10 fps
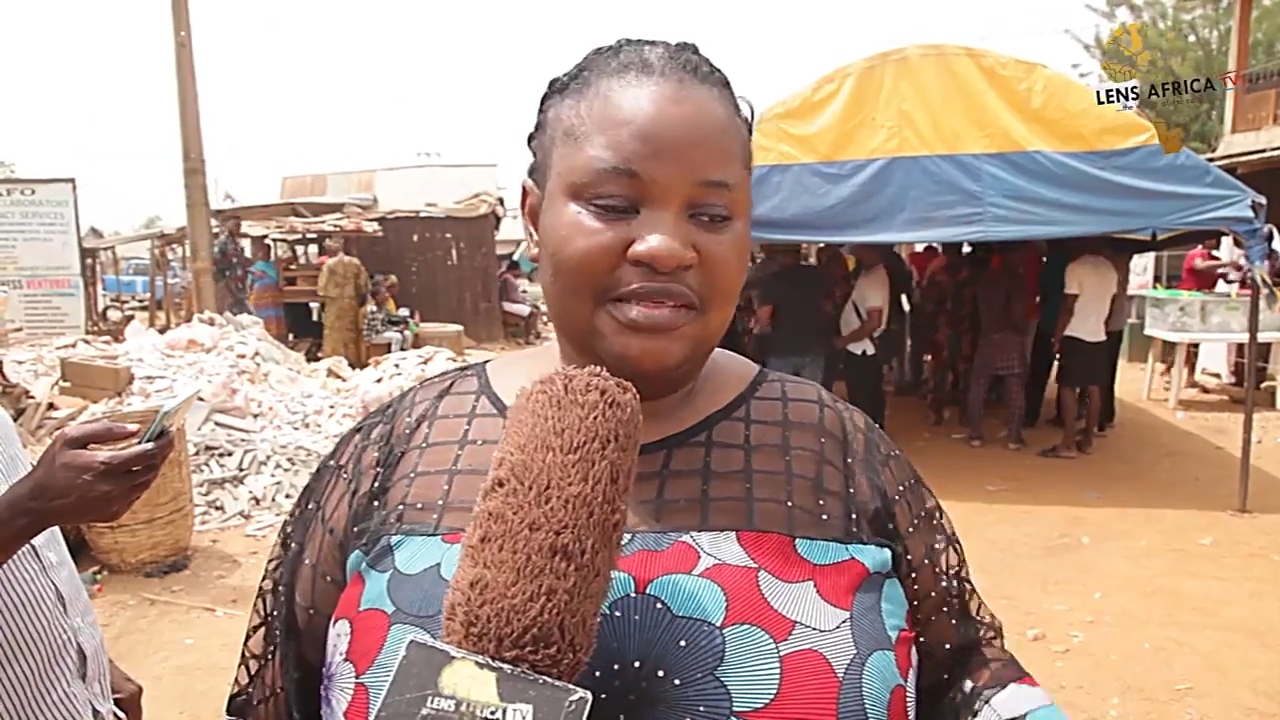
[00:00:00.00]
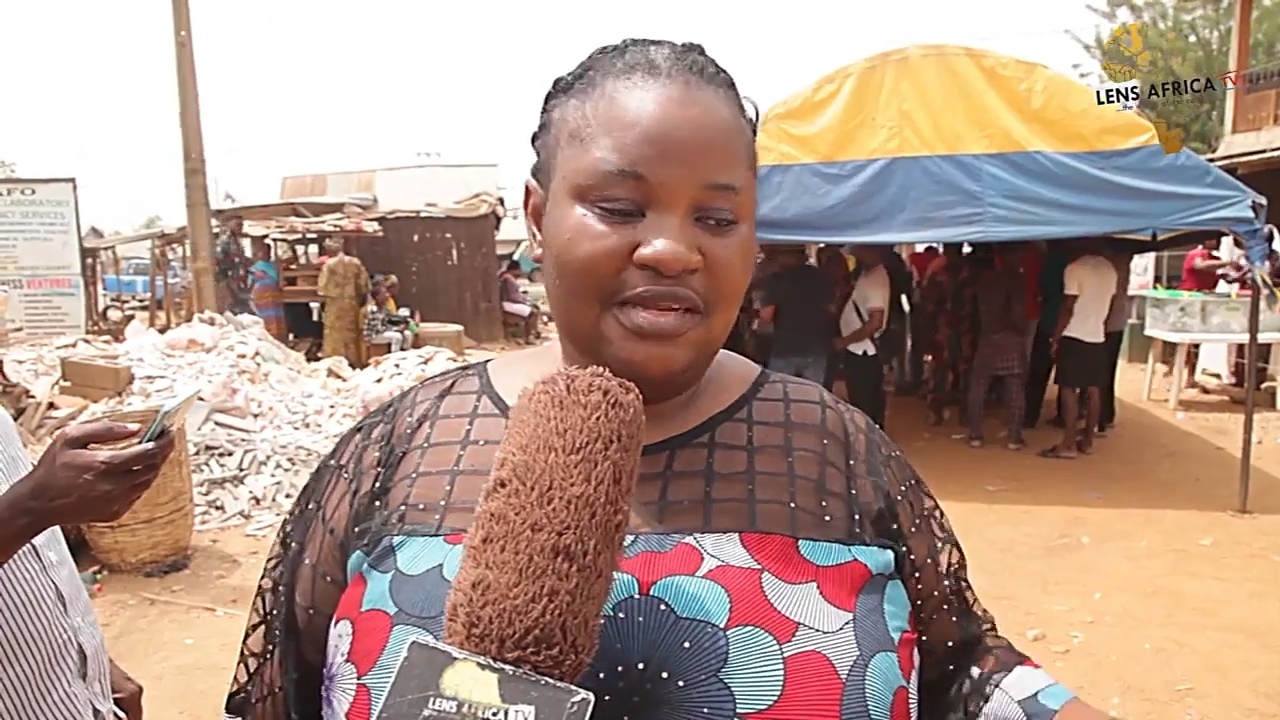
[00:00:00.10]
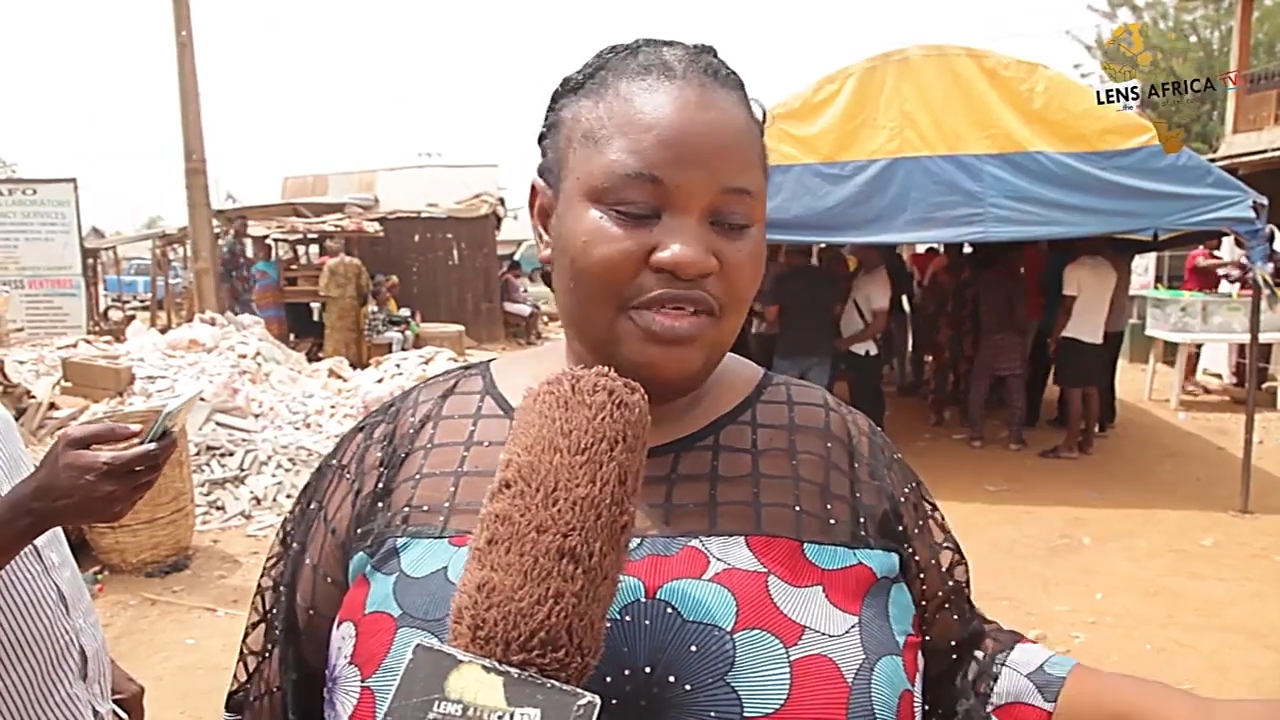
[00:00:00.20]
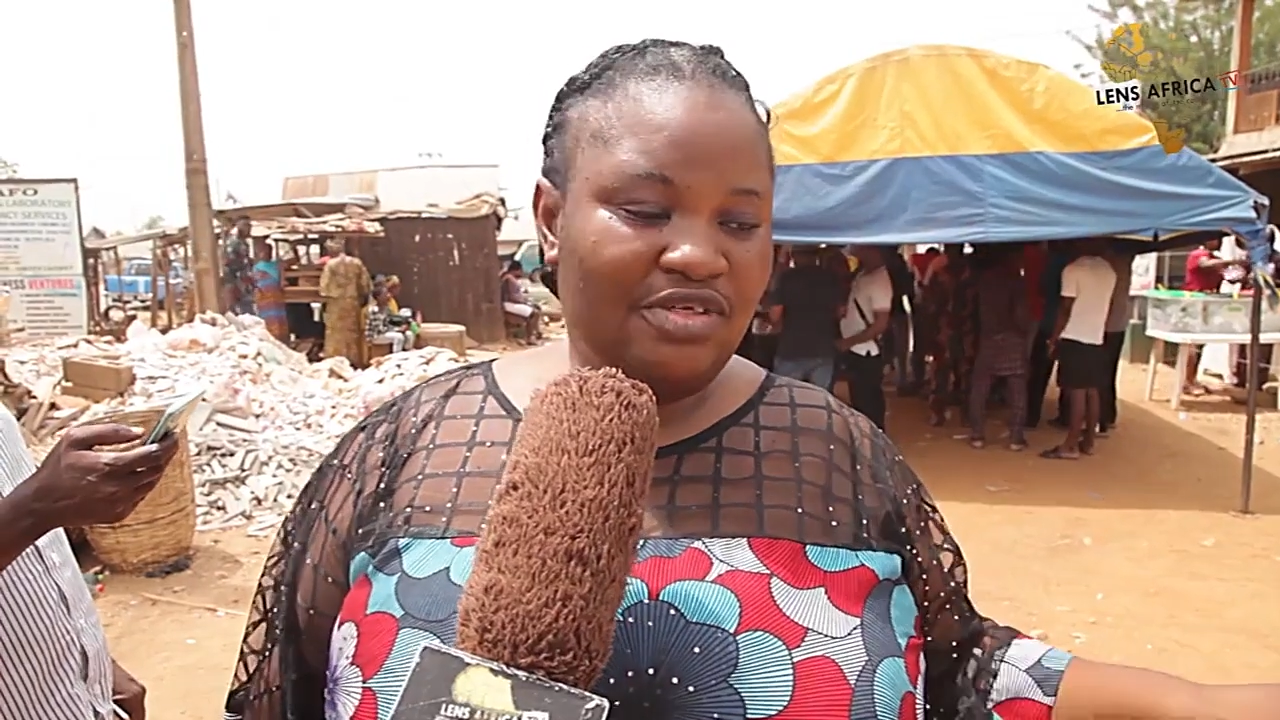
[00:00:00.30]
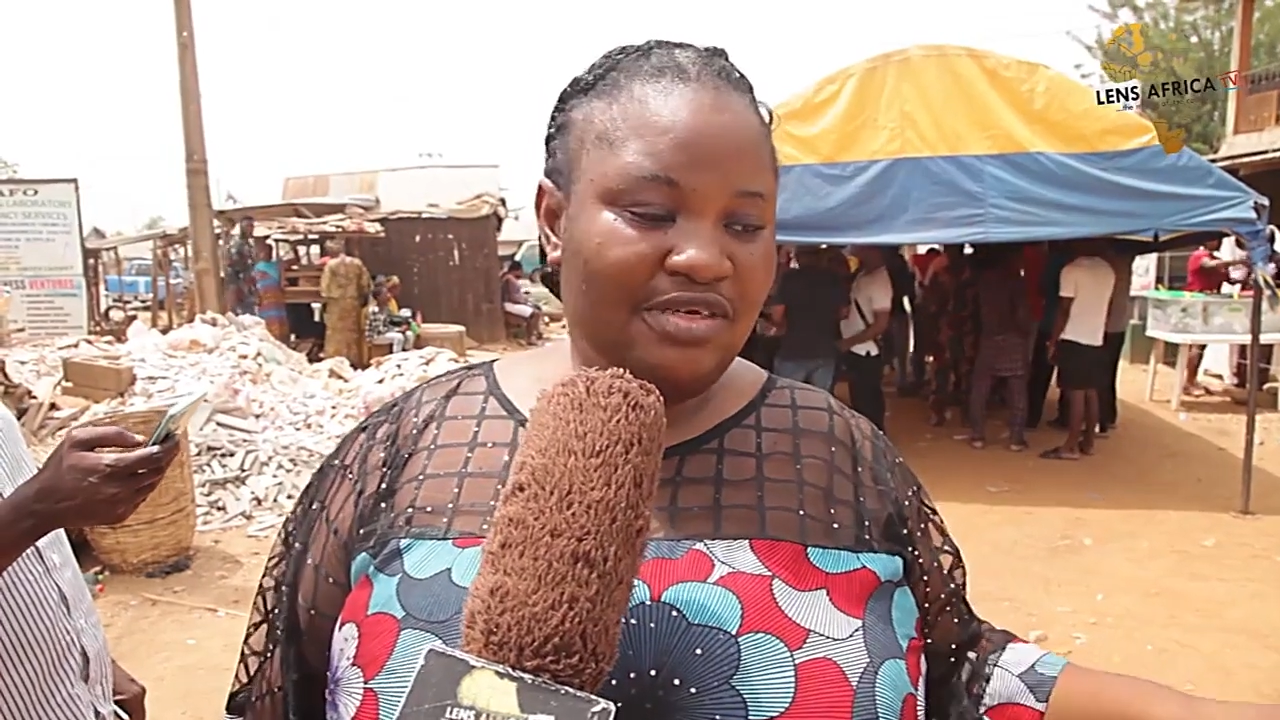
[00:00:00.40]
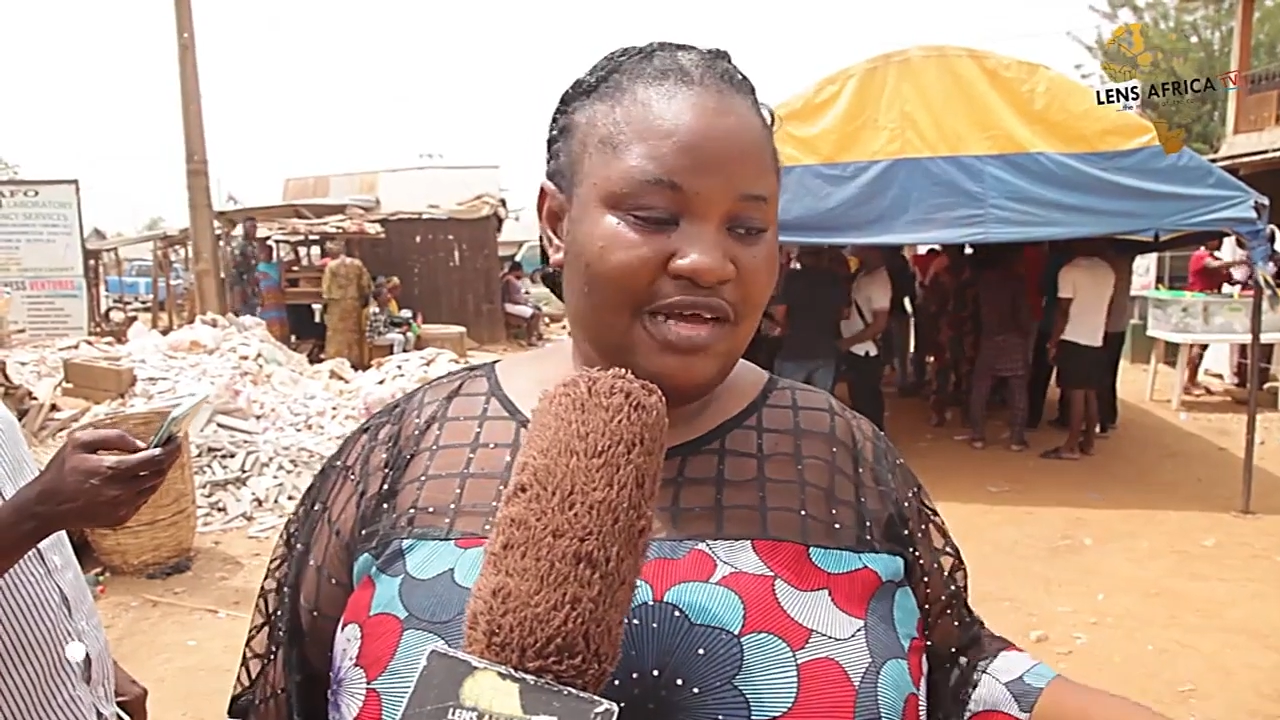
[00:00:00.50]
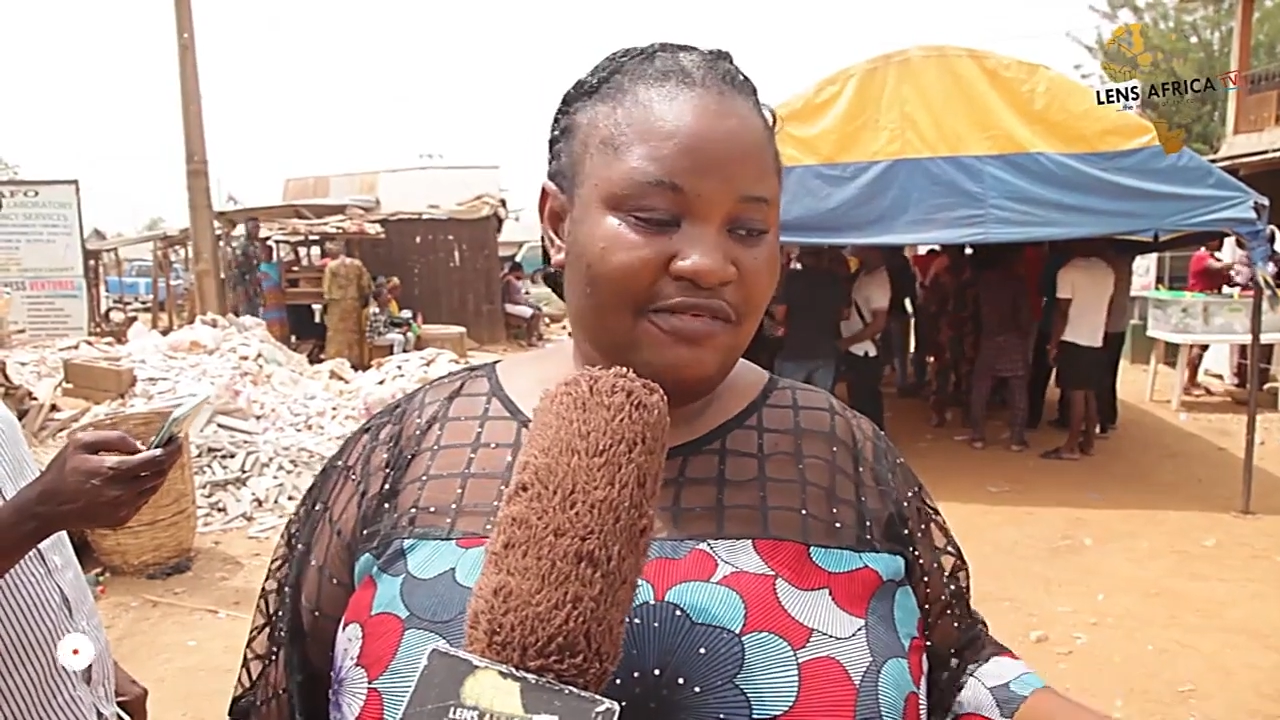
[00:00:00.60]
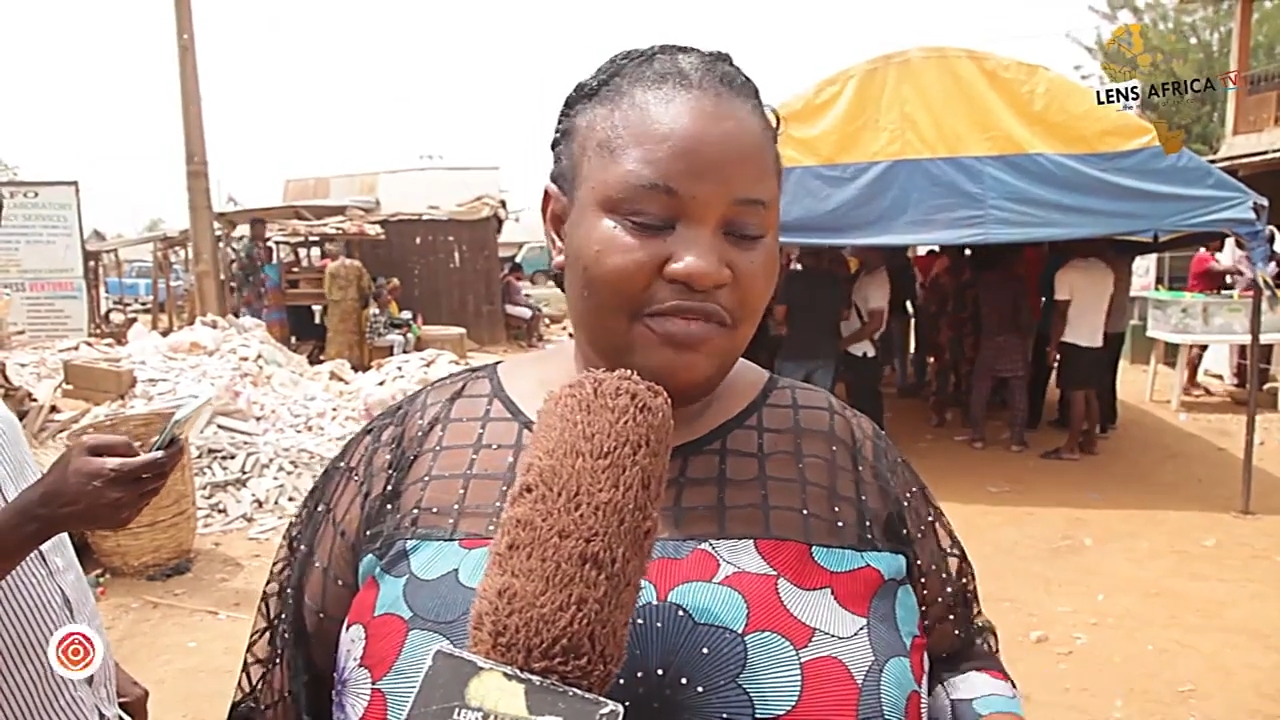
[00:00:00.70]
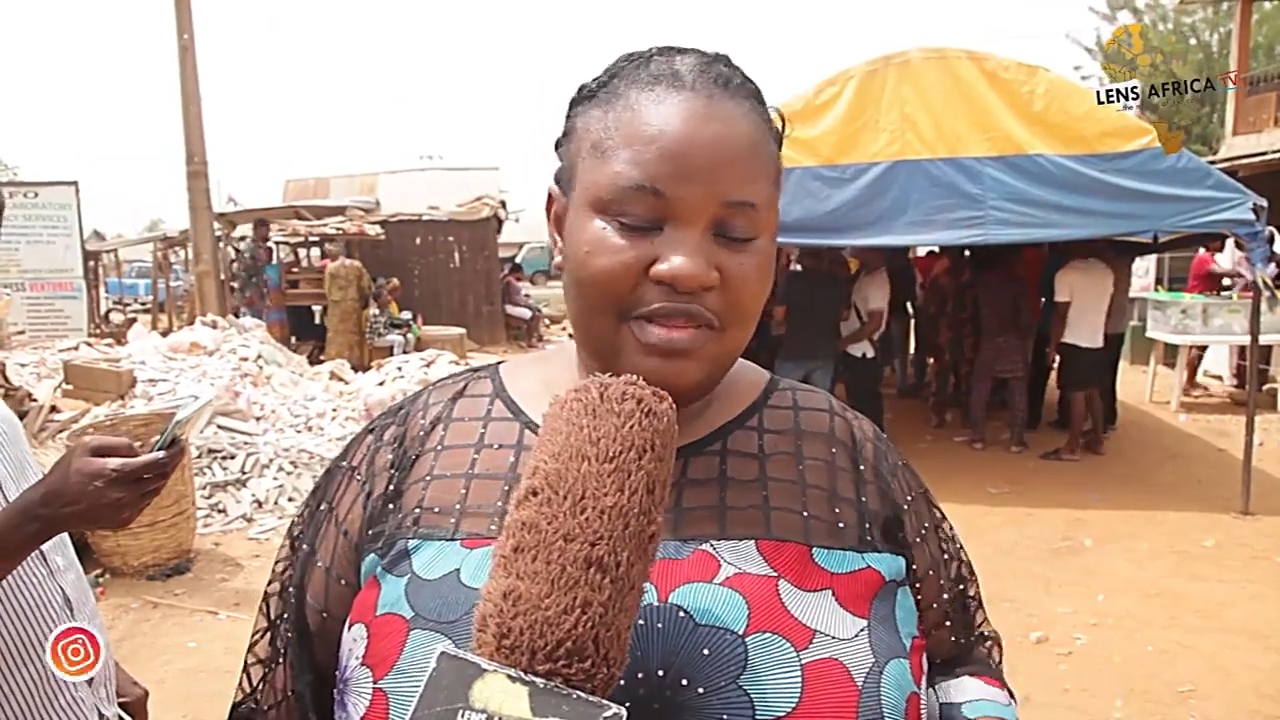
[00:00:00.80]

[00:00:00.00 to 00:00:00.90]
election I've